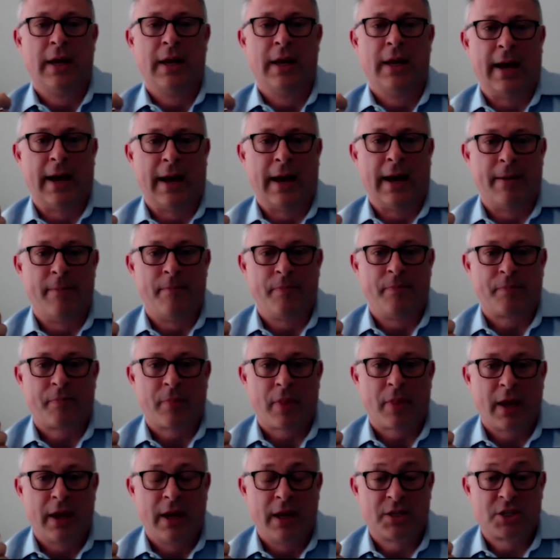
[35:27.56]
Um,
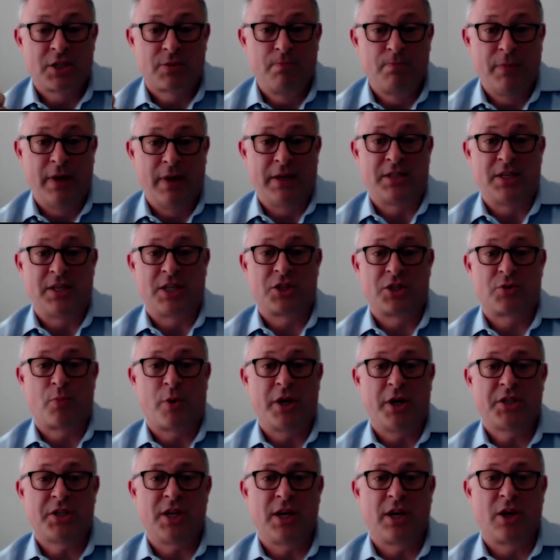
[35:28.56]
it's it's
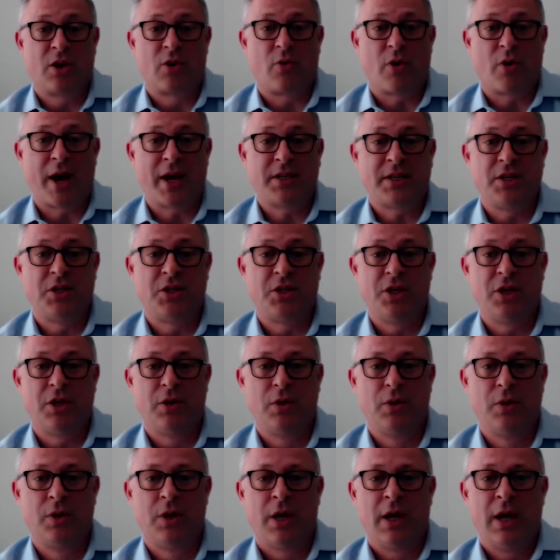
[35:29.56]
expressing
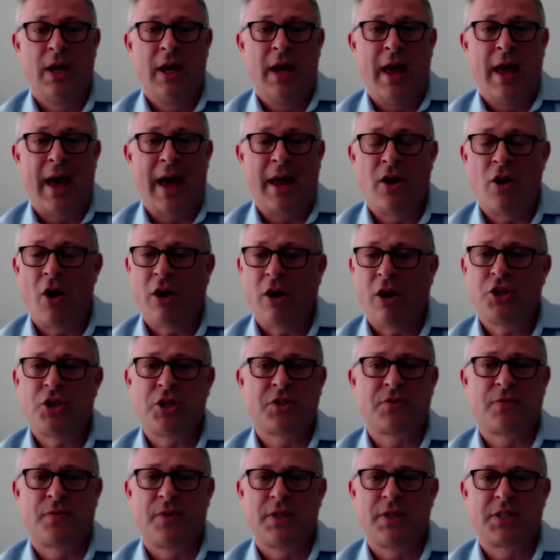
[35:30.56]
gratitude, and not
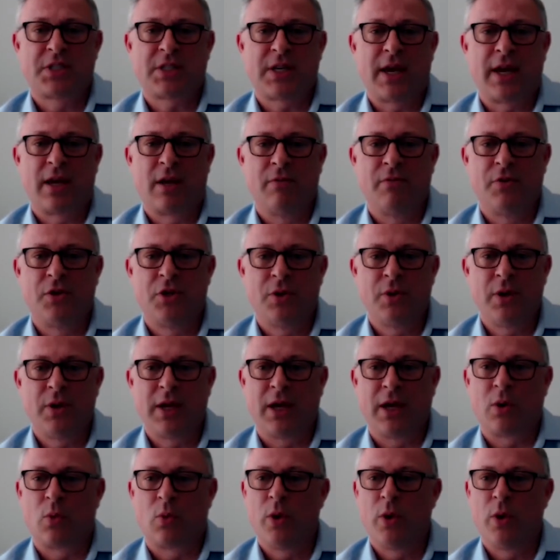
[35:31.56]
just for the sake of doing it.